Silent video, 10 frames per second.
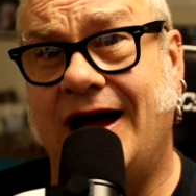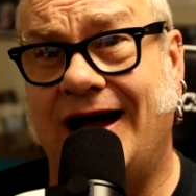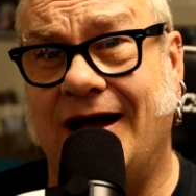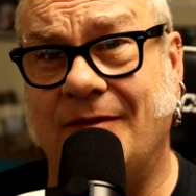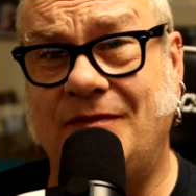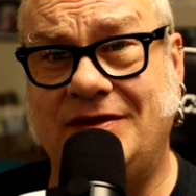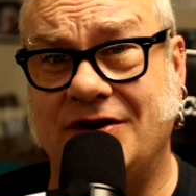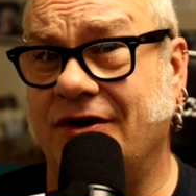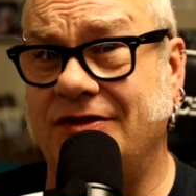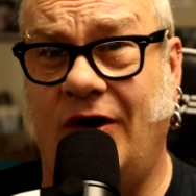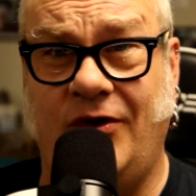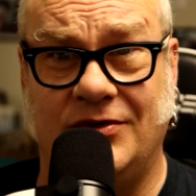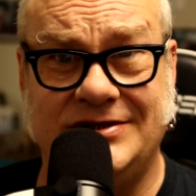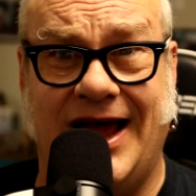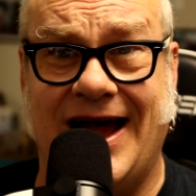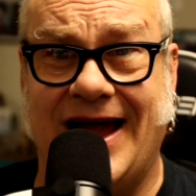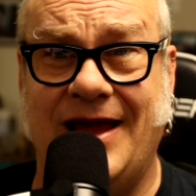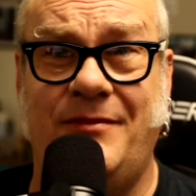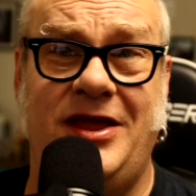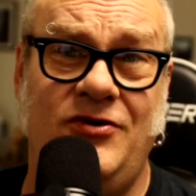Um, during the whole
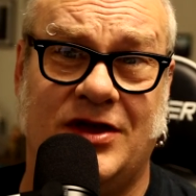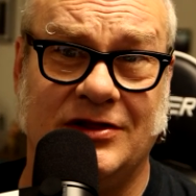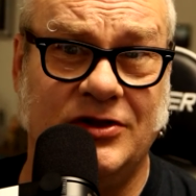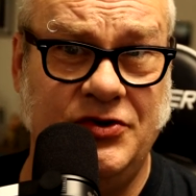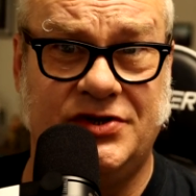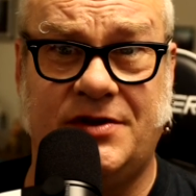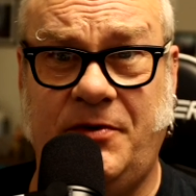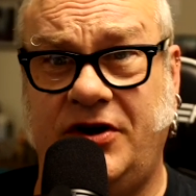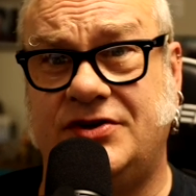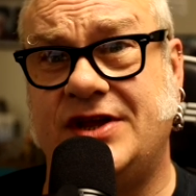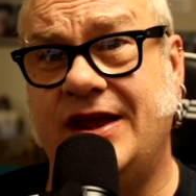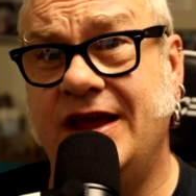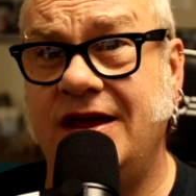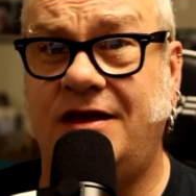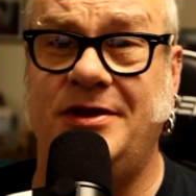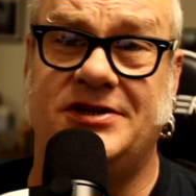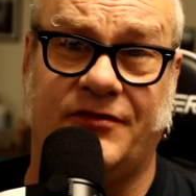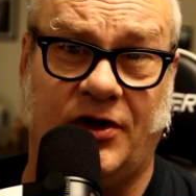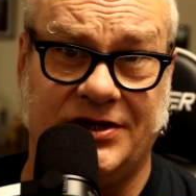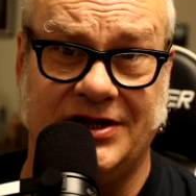time, you can lose the piercing. It can be
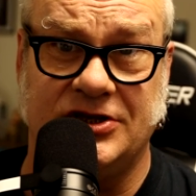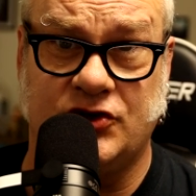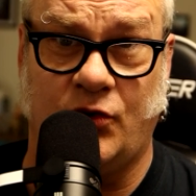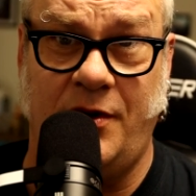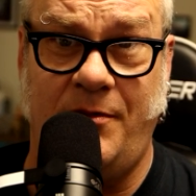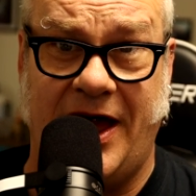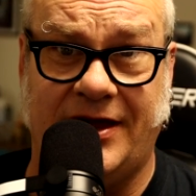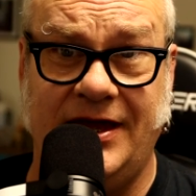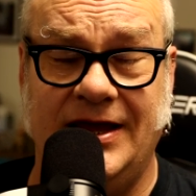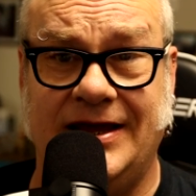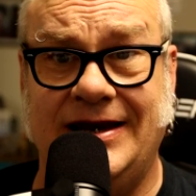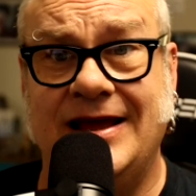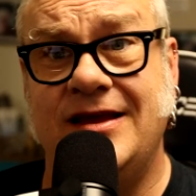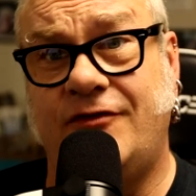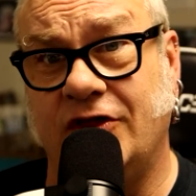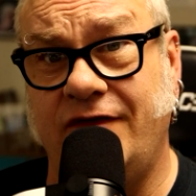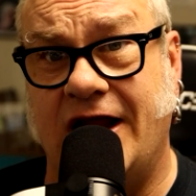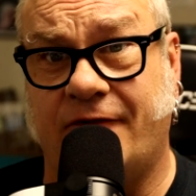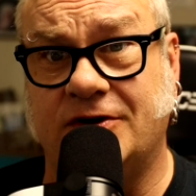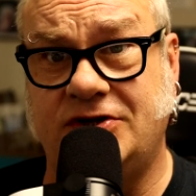difficult to get the jewelry back in. If you leave it
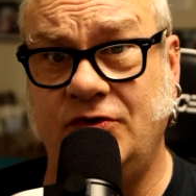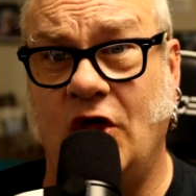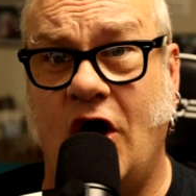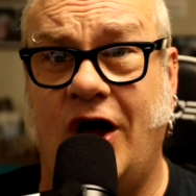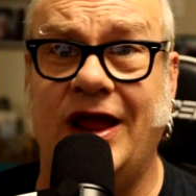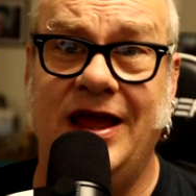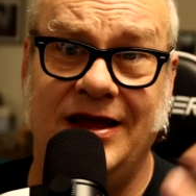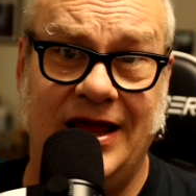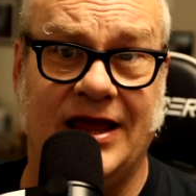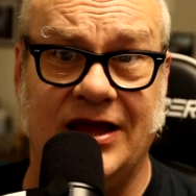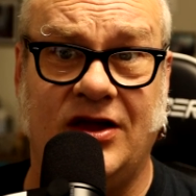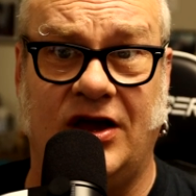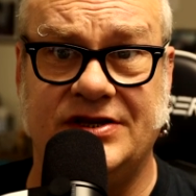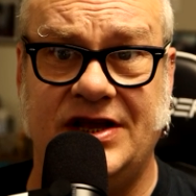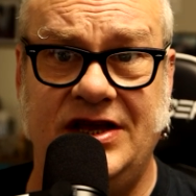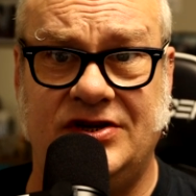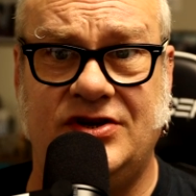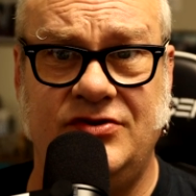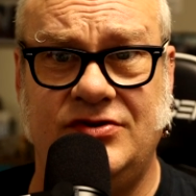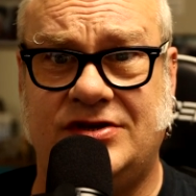out for too long, it can cause
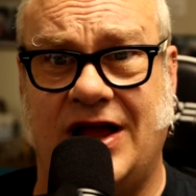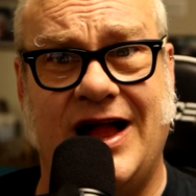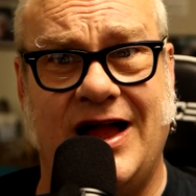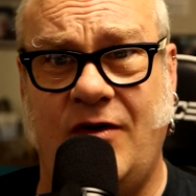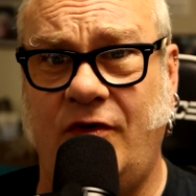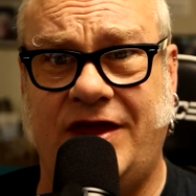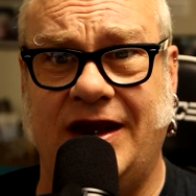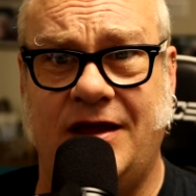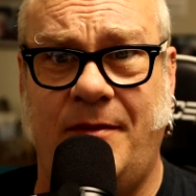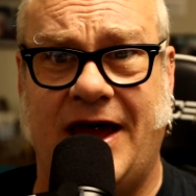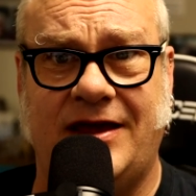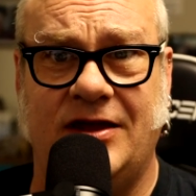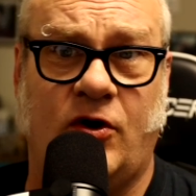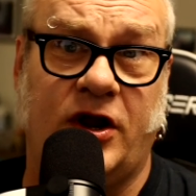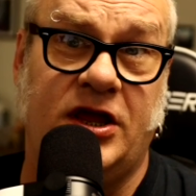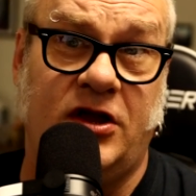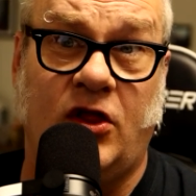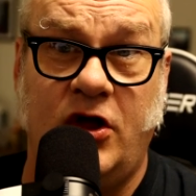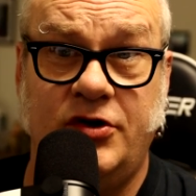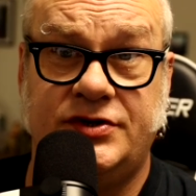issues uh, with getting it back in, or it can
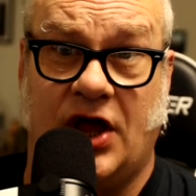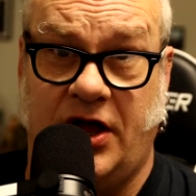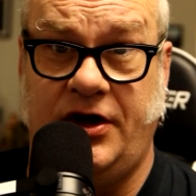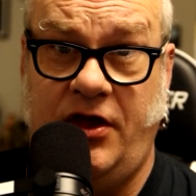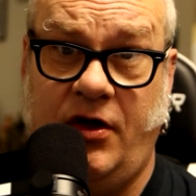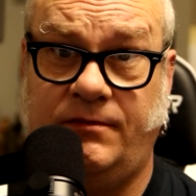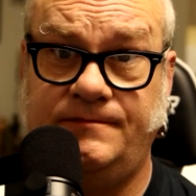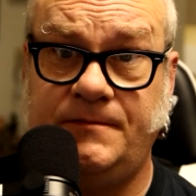close on you.